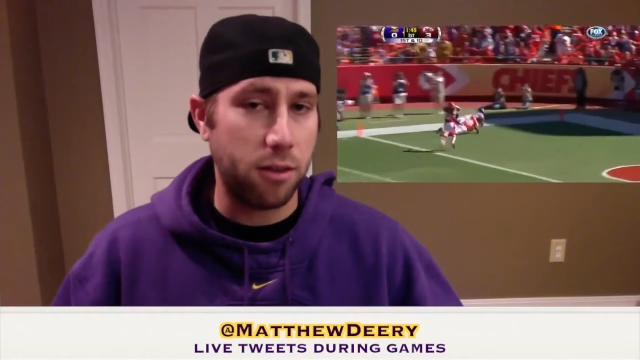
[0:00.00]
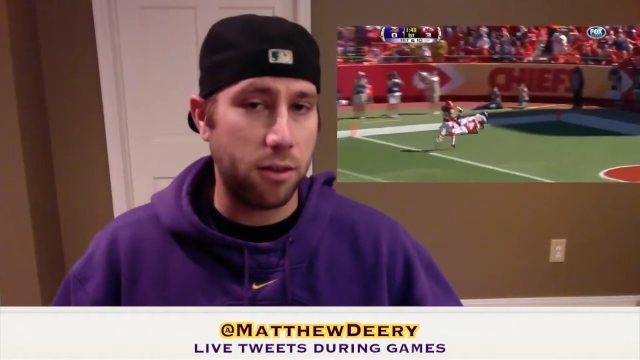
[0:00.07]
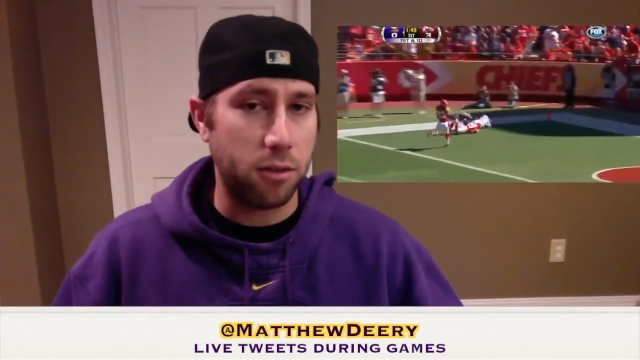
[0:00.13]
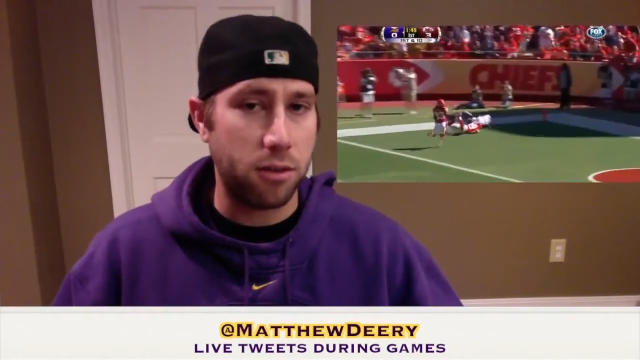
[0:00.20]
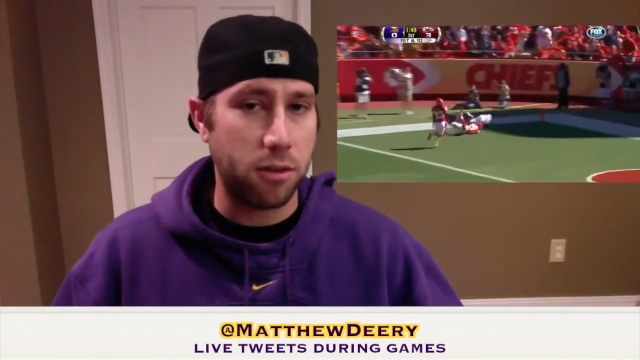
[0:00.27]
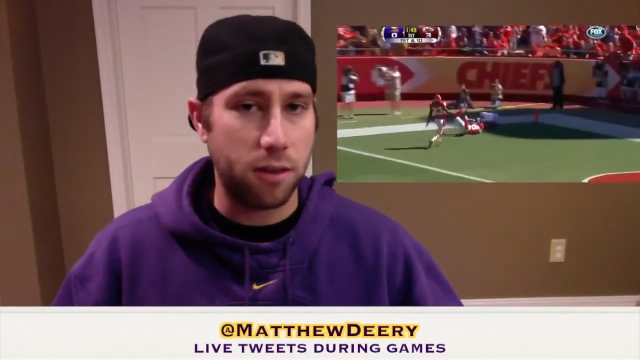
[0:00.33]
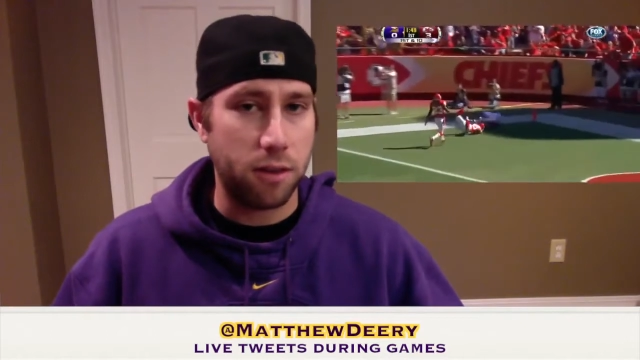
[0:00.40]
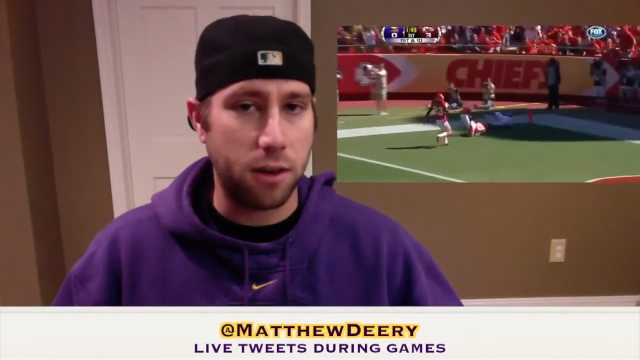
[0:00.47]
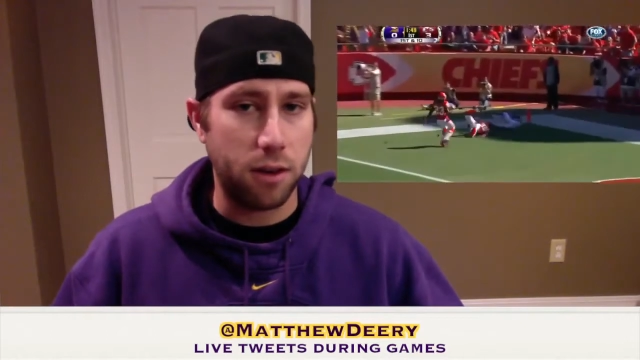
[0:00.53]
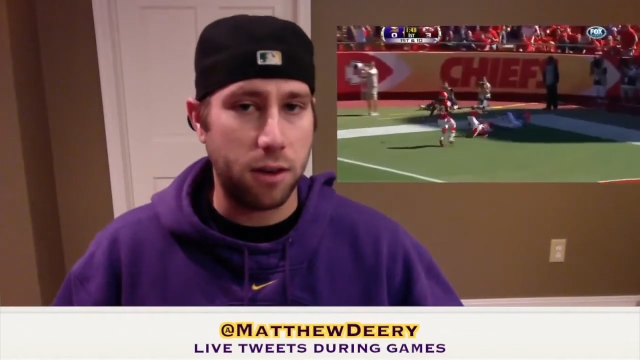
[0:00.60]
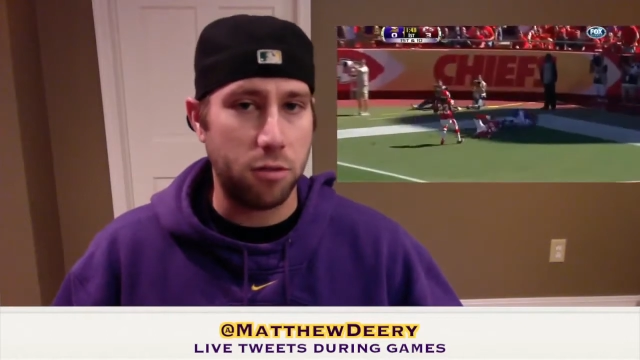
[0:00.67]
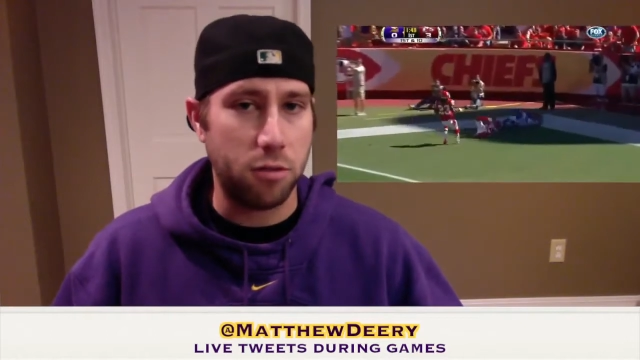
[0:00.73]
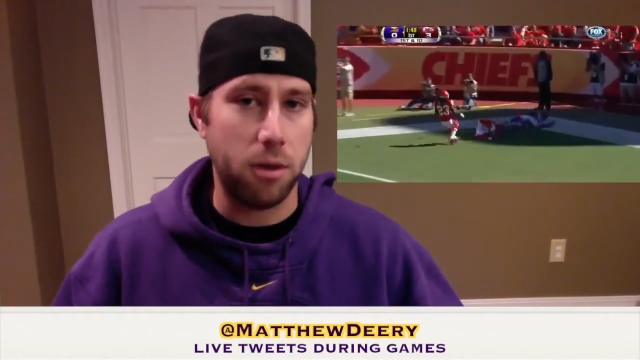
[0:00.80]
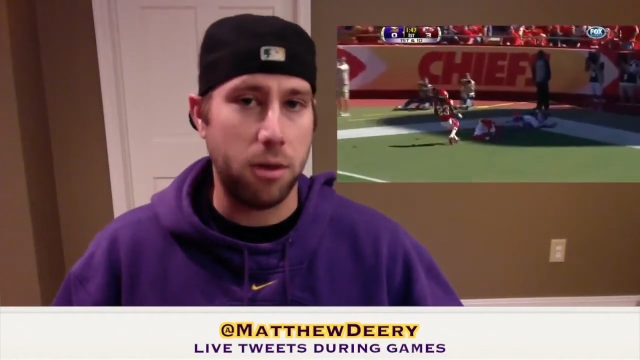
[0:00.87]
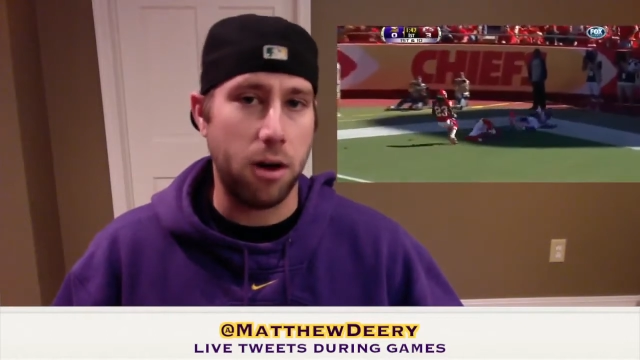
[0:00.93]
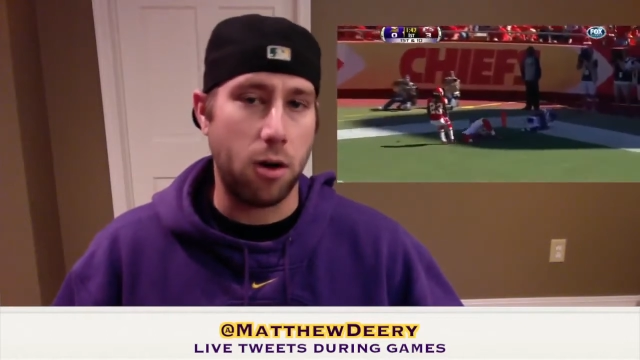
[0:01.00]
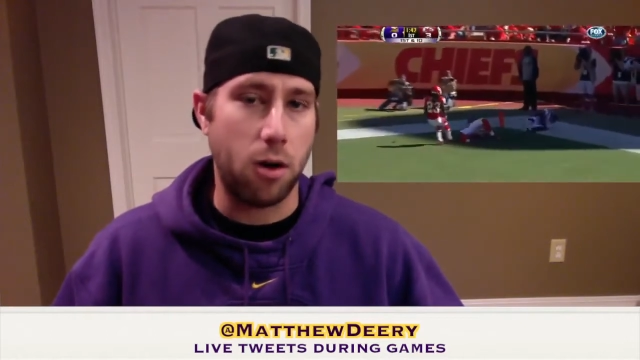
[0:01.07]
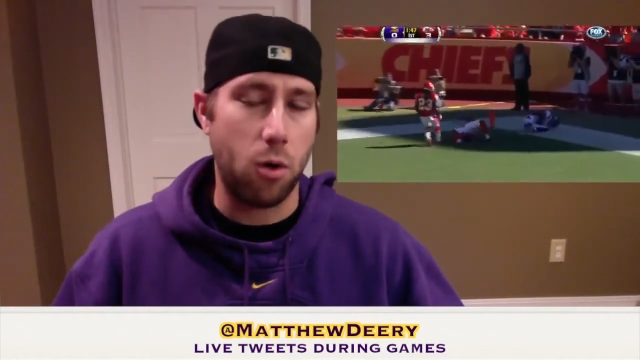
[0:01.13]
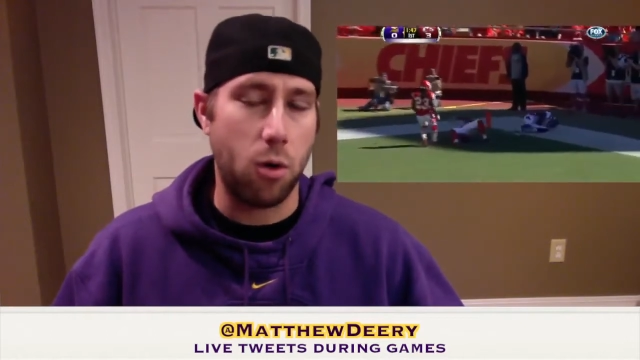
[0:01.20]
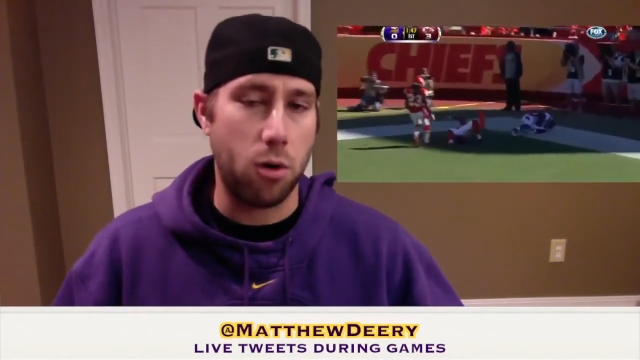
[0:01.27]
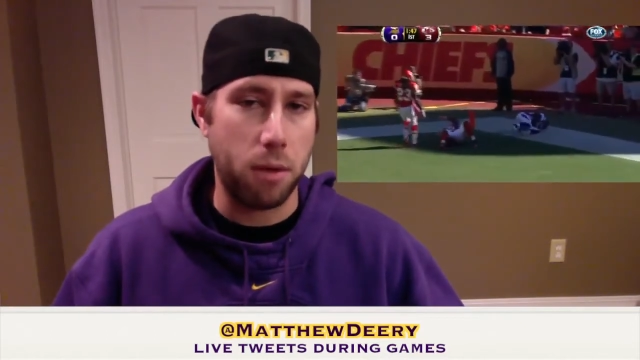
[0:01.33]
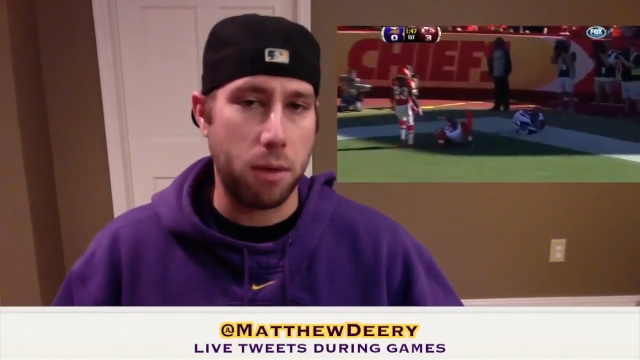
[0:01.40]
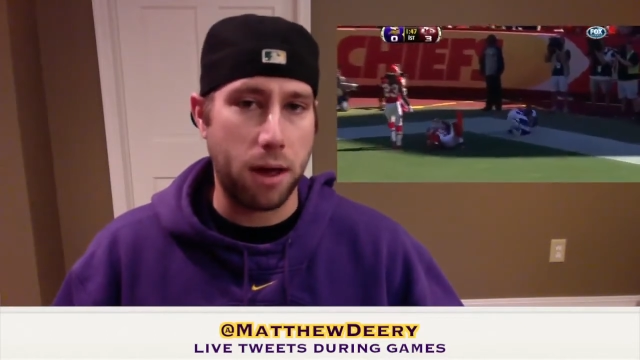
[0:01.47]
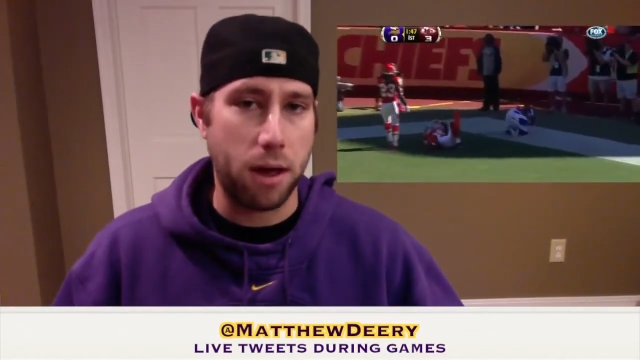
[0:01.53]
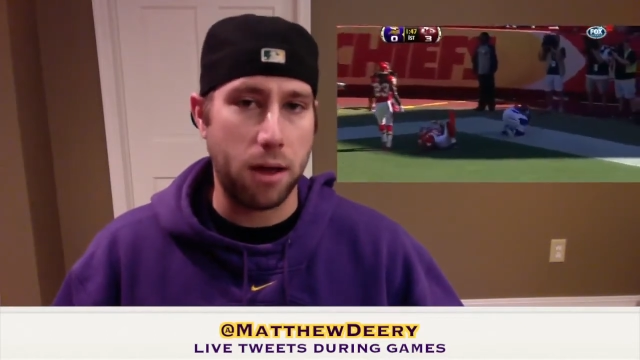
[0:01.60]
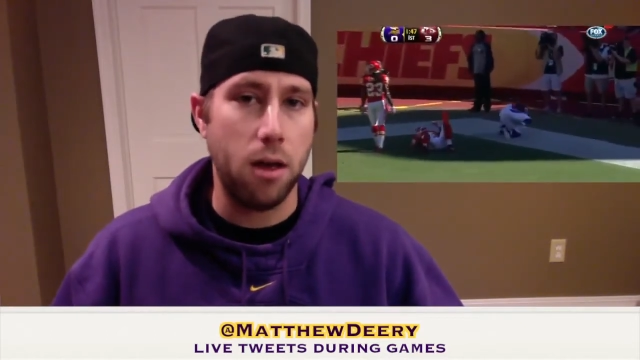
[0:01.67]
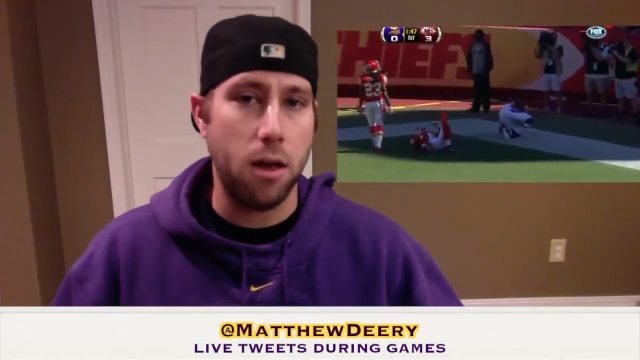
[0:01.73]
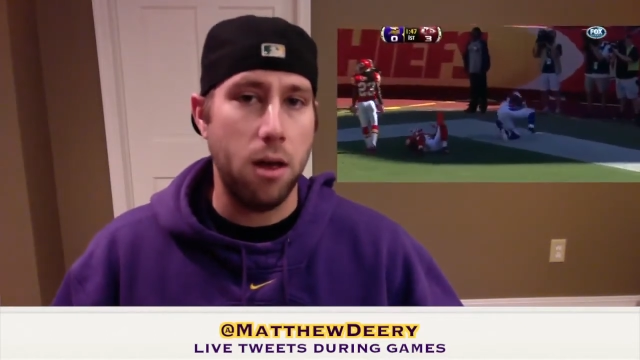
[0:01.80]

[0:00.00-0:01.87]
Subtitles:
don't think that he should be our quarterback.